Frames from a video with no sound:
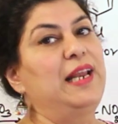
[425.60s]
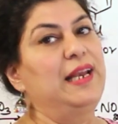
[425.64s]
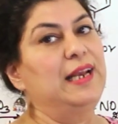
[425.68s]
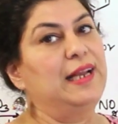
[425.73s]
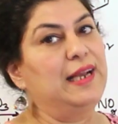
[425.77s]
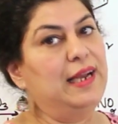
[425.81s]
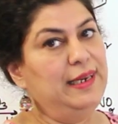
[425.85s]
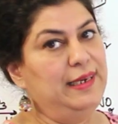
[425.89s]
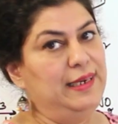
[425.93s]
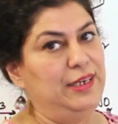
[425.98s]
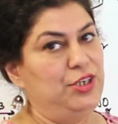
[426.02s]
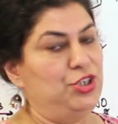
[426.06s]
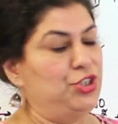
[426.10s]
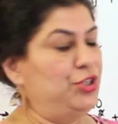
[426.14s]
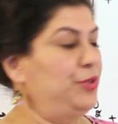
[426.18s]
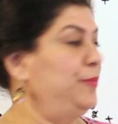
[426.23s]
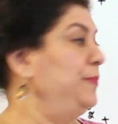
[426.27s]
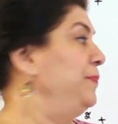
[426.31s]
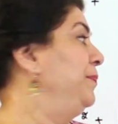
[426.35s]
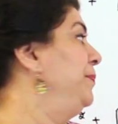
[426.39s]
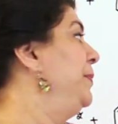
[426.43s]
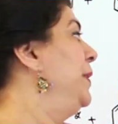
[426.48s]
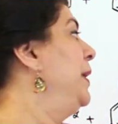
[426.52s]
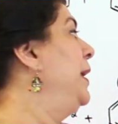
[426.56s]
alkylation.
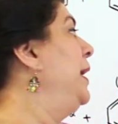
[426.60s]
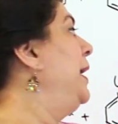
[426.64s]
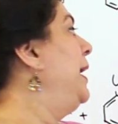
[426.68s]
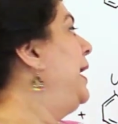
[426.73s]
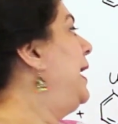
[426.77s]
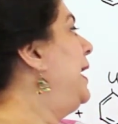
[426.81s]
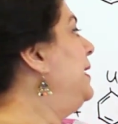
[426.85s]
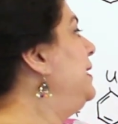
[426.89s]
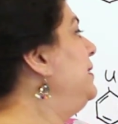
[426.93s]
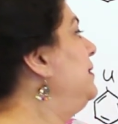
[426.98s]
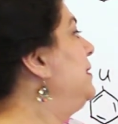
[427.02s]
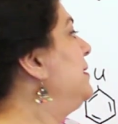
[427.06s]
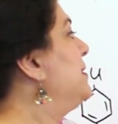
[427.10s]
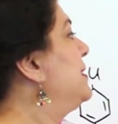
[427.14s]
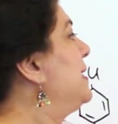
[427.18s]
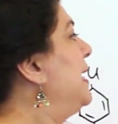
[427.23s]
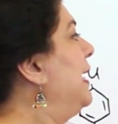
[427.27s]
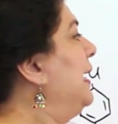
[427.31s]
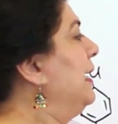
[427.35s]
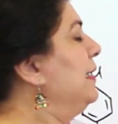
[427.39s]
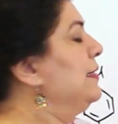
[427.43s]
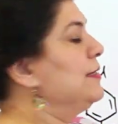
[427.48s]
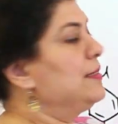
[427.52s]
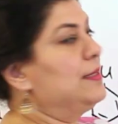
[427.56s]
And in the
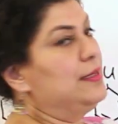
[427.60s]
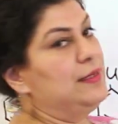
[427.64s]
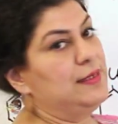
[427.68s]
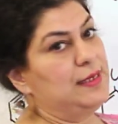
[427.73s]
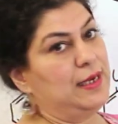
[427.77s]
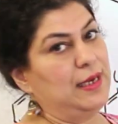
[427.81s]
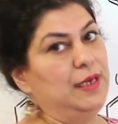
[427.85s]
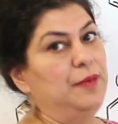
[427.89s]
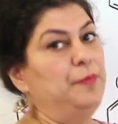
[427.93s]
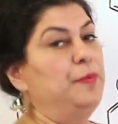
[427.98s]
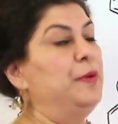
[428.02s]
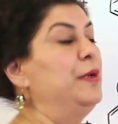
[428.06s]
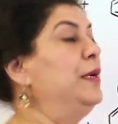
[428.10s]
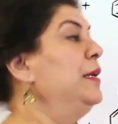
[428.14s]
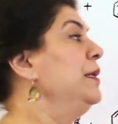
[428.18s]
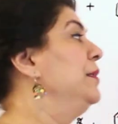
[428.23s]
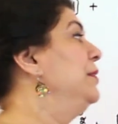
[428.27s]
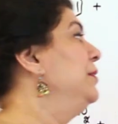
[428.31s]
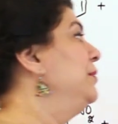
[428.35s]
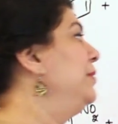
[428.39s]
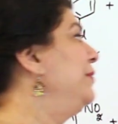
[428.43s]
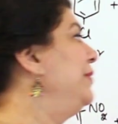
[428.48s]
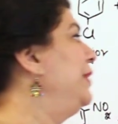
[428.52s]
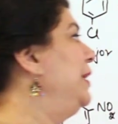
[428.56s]
second type,
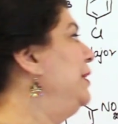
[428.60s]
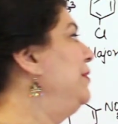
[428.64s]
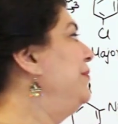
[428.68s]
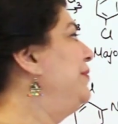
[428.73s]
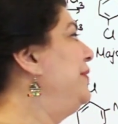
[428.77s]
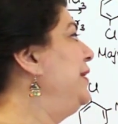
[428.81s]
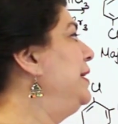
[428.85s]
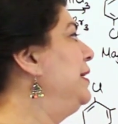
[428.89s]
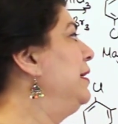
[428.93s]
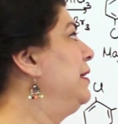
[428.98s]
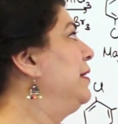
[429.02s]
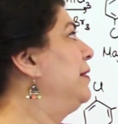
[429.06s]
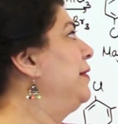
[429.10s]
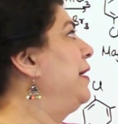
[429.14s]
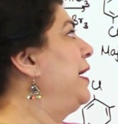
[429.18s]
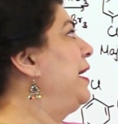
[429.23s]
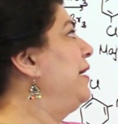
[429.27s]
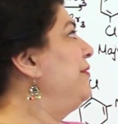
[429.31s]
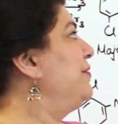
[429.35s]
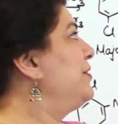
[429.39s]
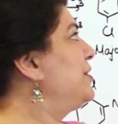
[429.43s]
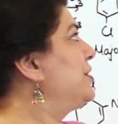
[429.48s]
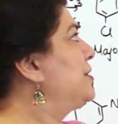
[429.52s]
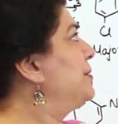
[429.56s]
in
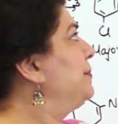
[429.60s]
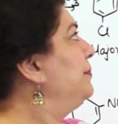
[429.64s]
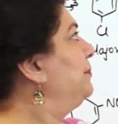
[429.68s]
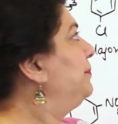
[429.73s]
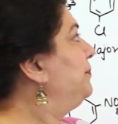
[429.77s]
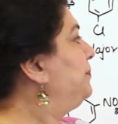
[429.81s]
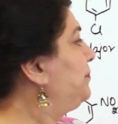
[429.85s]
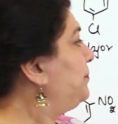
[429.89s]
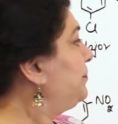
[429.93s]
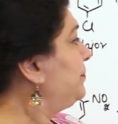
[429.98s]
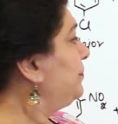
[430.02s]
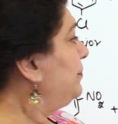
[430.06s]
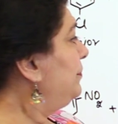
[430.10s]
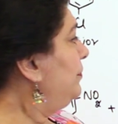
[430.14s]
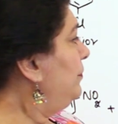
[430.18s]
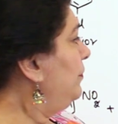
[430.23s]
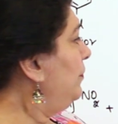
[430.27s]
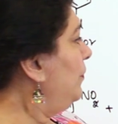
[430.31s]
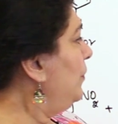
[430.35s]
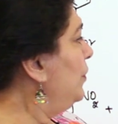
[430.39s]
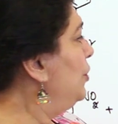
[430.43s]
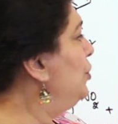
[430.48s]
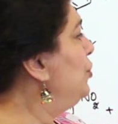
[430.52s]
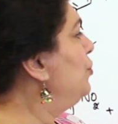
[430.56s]
Friedel-Crafts,
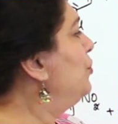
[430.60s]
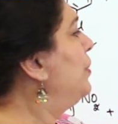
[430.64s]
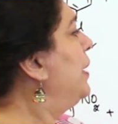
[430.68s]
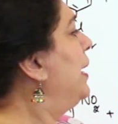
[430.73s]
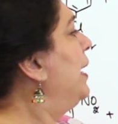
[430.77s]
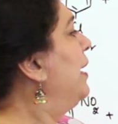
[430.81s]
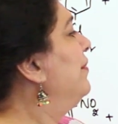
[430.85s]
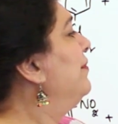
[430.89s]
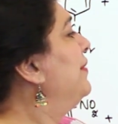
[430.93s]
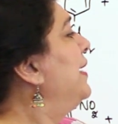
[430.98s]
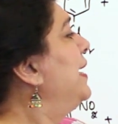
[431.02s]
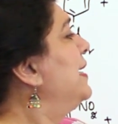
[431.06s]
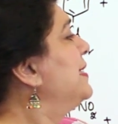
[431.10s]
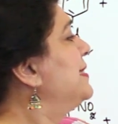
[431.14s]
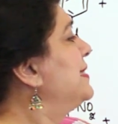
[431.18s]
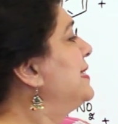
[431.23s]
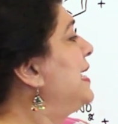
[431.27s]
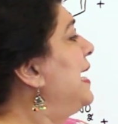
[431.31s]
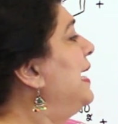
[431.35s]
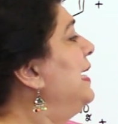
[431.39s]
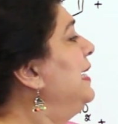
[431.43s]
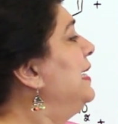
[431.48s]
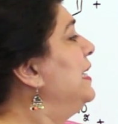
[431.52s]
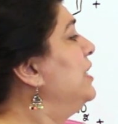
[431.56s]
you have
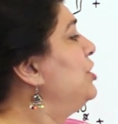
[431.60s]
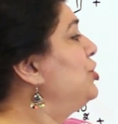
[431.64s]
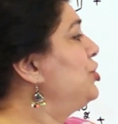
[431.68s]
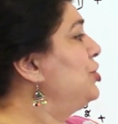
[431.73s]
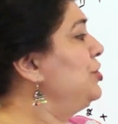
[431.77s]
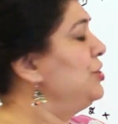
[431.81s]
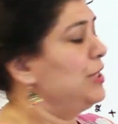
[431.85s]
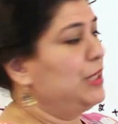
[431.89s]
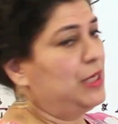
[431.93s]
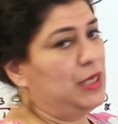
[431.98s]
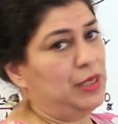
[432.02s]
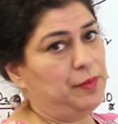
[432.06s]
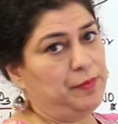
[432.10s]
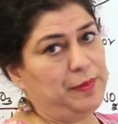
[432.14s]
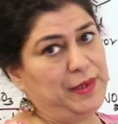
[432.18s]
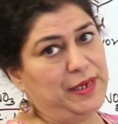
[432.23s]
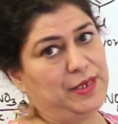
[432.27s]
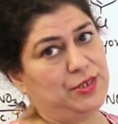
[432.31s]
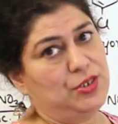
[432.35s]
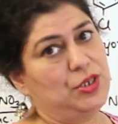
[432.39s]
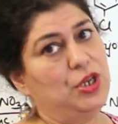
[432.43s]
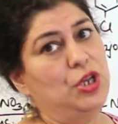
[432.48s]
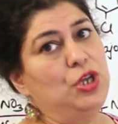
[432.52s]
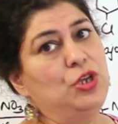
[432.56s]
acylation taking
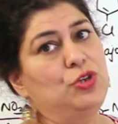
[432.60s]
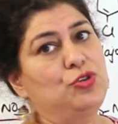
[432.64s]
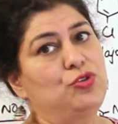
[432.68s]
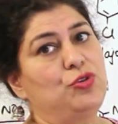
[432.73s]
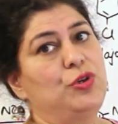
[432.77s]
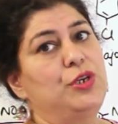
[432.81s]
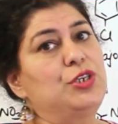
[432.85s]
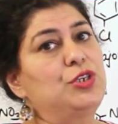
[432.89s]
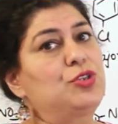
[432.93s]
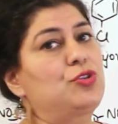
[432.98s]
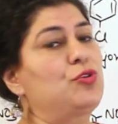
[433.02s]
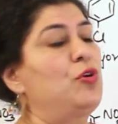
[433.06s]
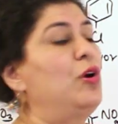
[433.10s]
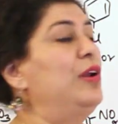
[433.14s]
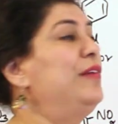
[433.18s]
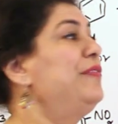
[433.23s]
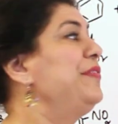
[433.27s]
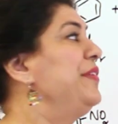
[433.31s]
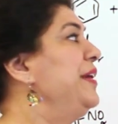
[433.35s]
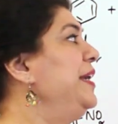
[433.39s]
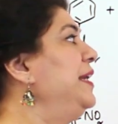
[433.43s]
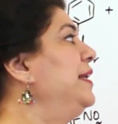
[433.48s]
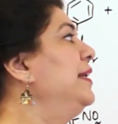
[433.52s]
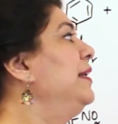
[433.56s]
place. So it is called
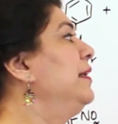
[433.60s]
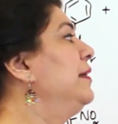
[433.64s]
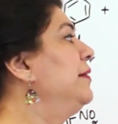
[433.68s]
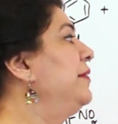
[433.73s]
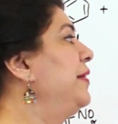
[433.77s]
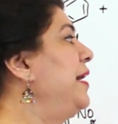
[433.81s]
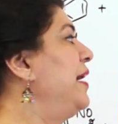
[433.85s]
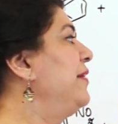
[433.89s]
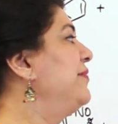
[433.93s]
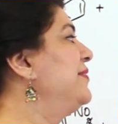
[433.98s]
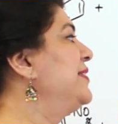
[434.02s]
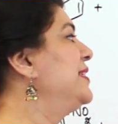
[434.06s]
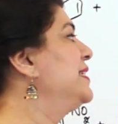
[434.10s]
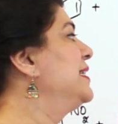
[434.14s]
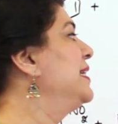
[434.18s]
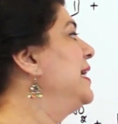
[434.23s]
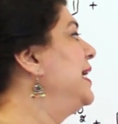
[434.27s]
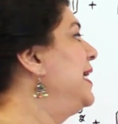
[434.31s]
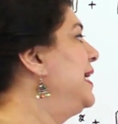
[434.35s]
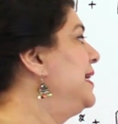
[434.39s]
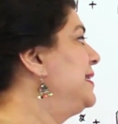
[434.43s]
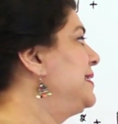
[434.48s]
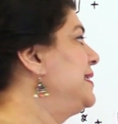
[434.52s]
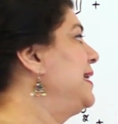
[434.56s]
Friedel-Crafts
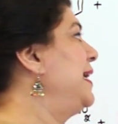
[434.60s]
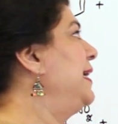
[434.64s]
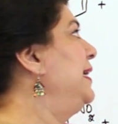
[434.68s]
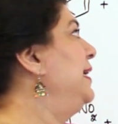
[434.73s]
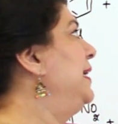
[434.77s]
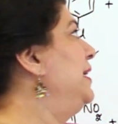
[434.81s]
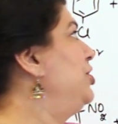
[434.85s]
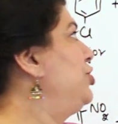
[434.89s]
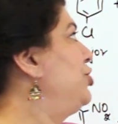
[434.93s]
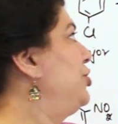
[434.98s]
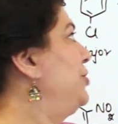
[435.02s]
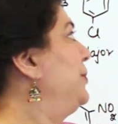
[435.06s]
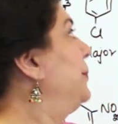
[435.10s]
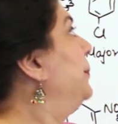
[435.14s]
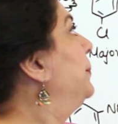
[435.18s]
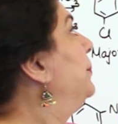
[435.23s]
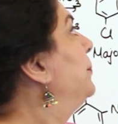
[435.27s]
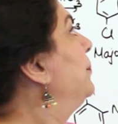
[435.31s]
acylation.